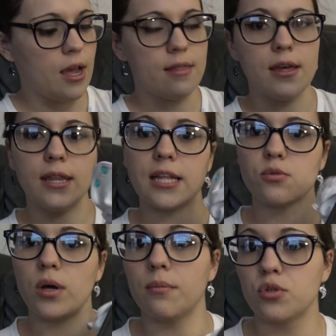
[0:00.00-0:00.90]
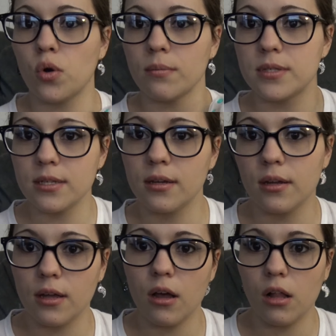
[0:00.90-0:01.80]
And then that's what absorbs
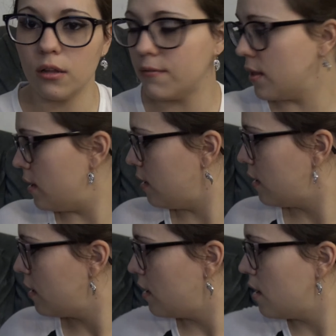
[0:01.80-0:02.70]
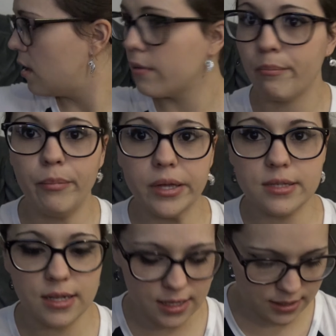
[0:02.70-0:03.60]
all of the
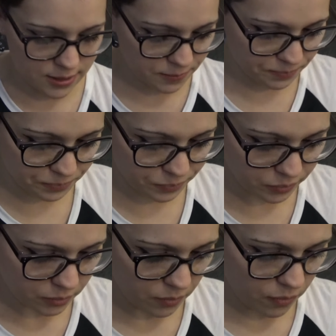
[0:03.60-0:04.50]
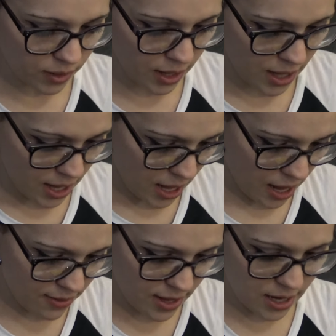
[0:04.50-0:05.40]
business.
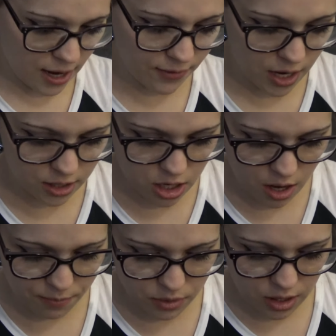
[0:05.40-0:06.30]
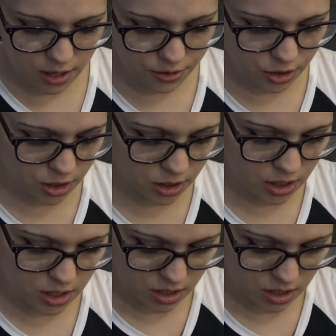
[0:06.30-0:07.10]
And then I've got a couple other